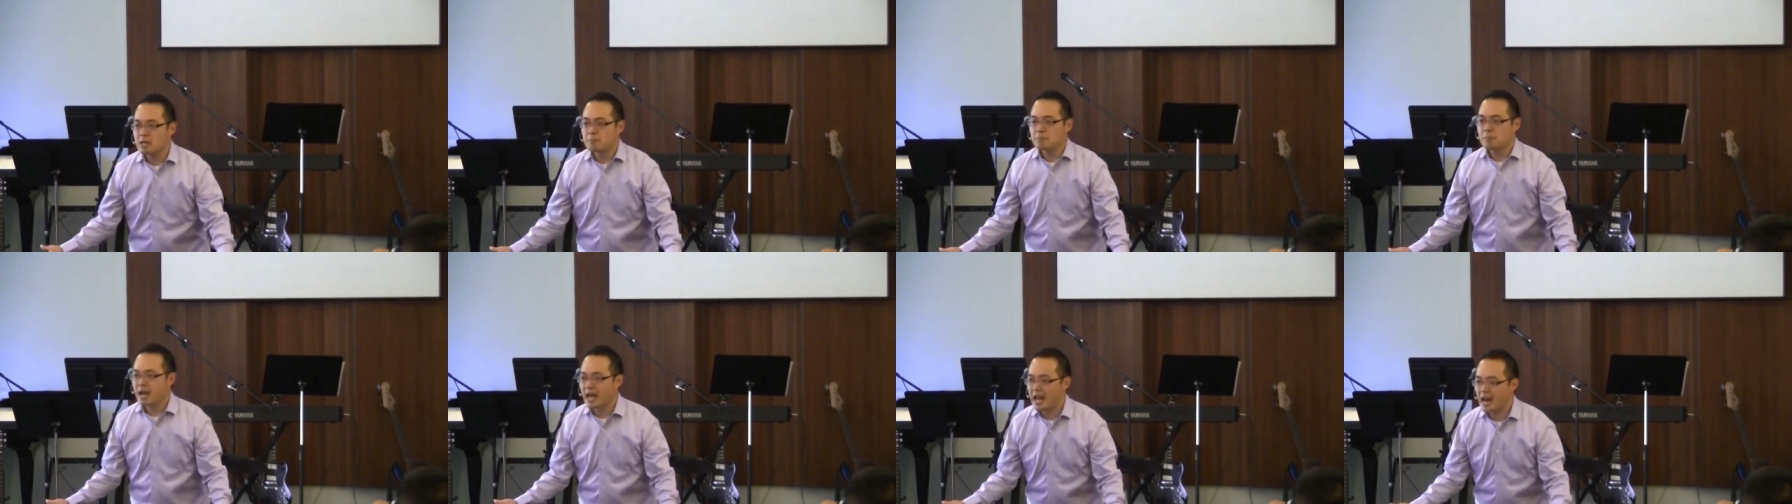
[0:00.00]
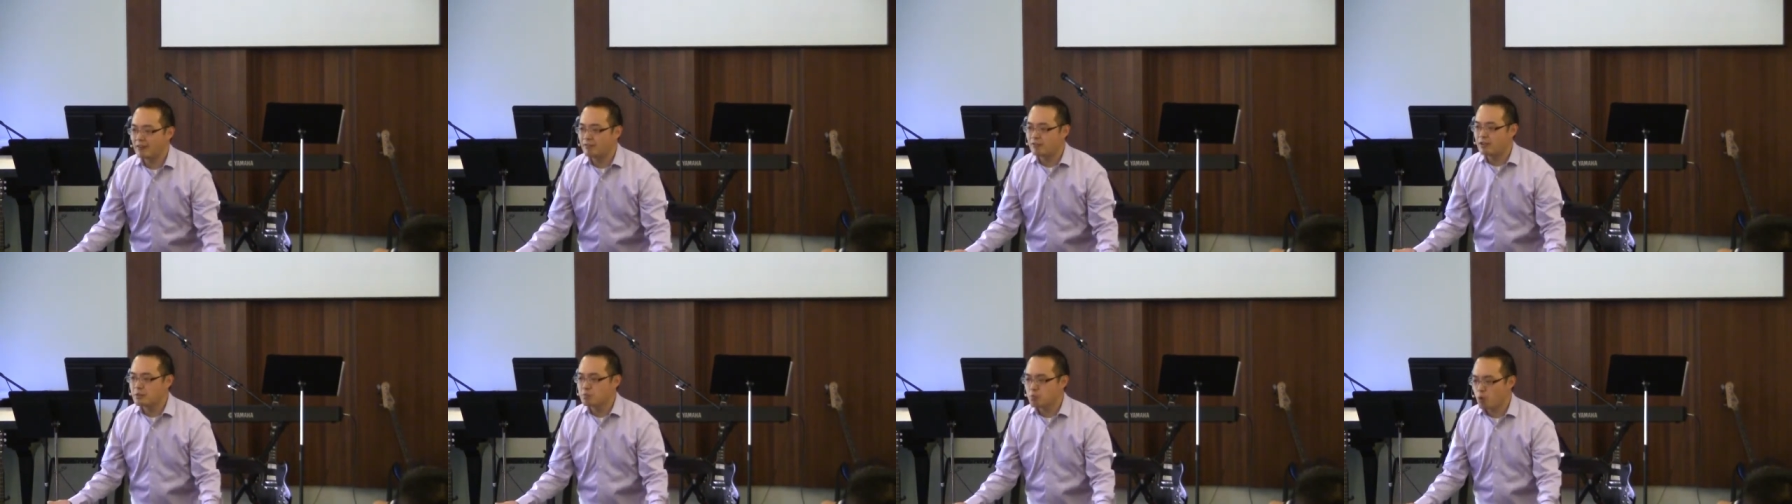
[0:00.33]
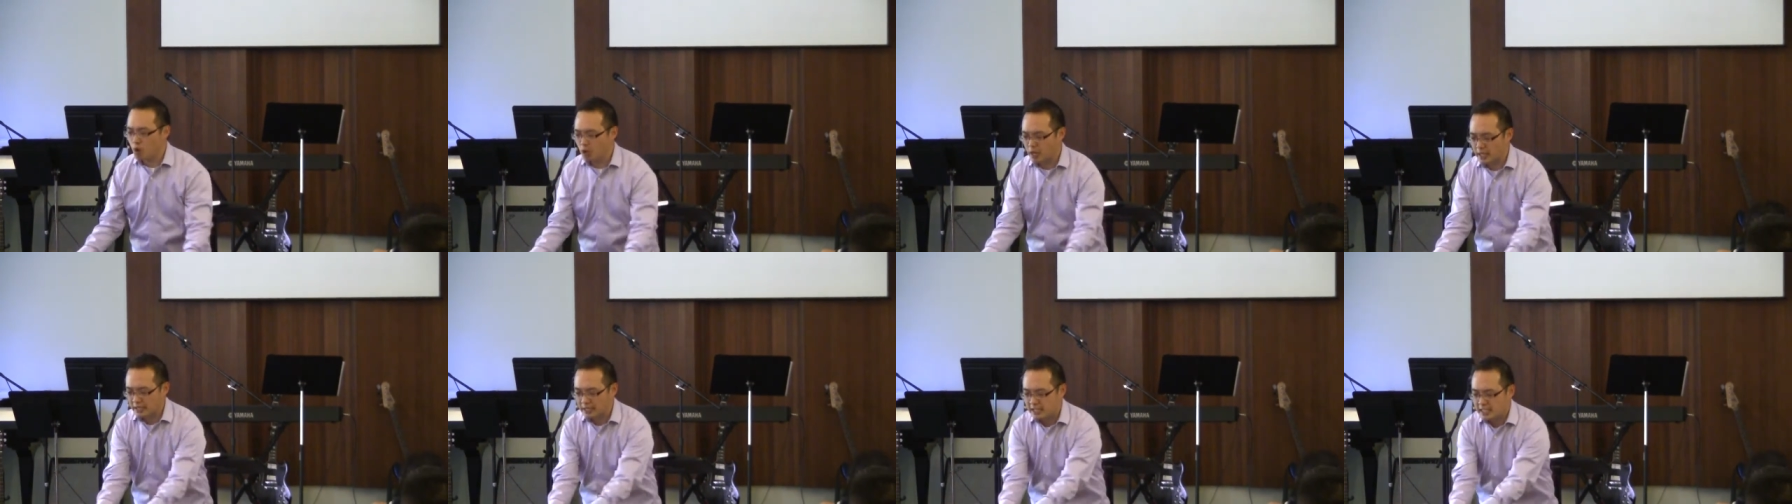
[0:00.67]
but every
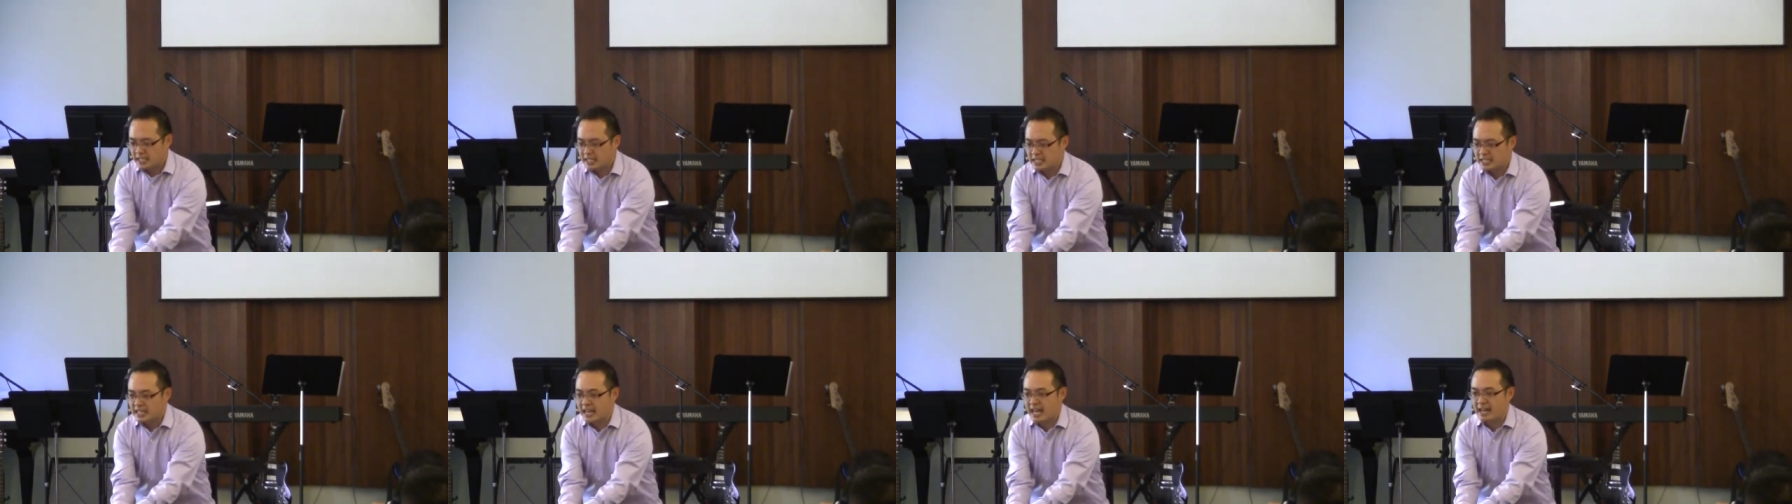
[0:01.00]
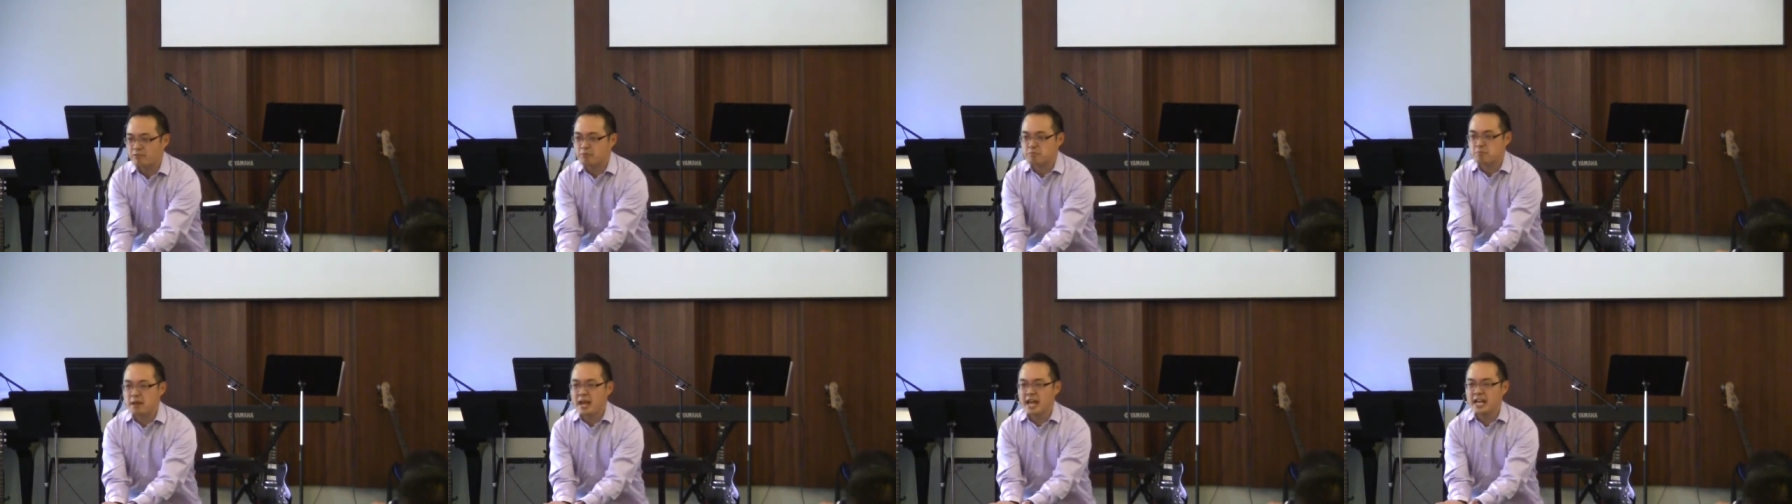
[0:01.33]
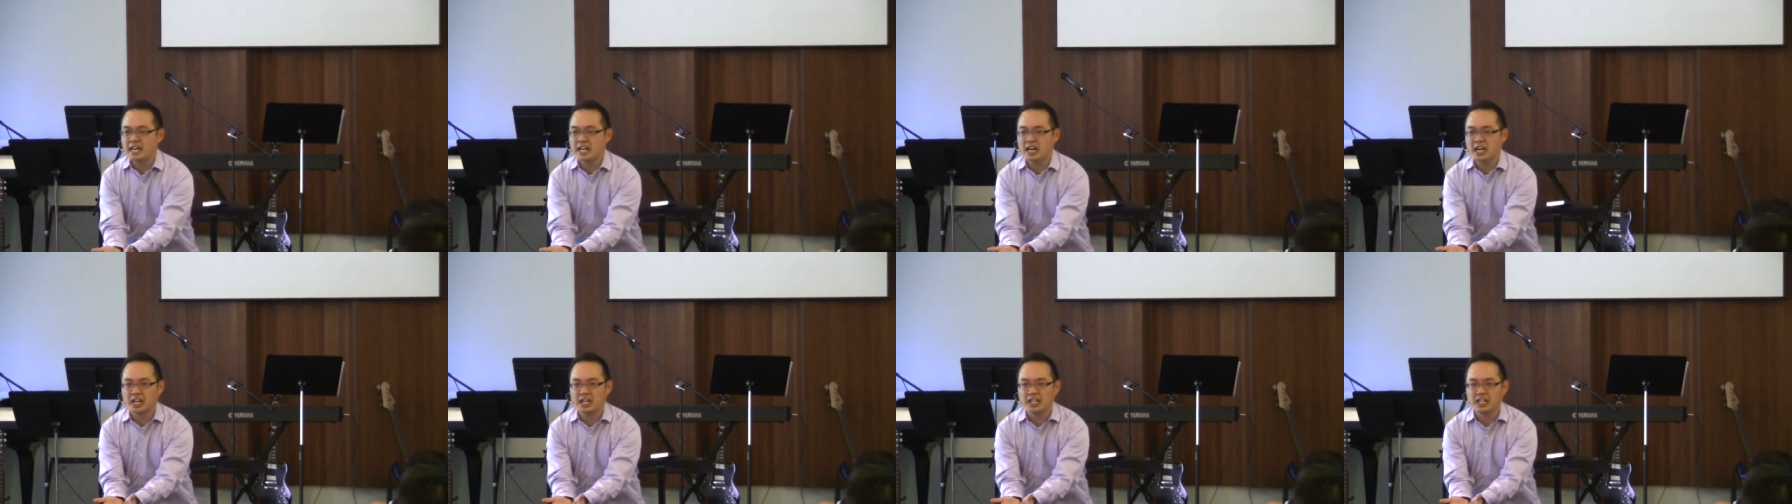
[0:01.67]
morning they have
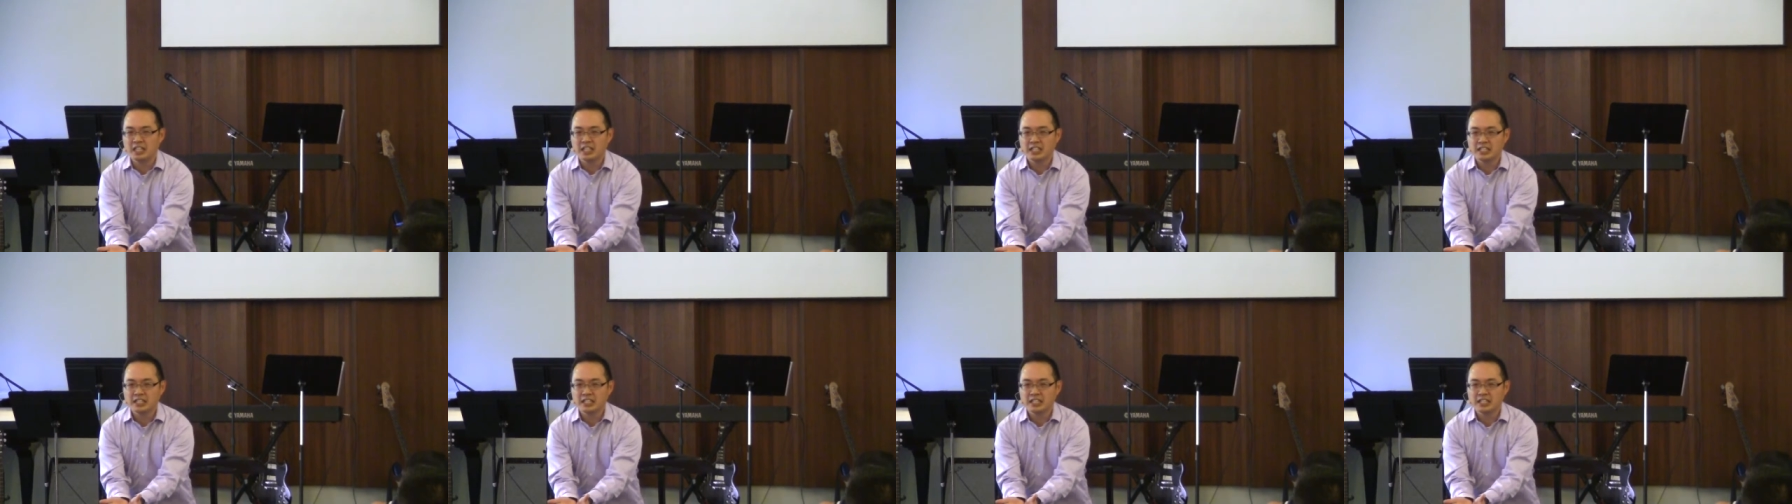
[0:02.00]
manna.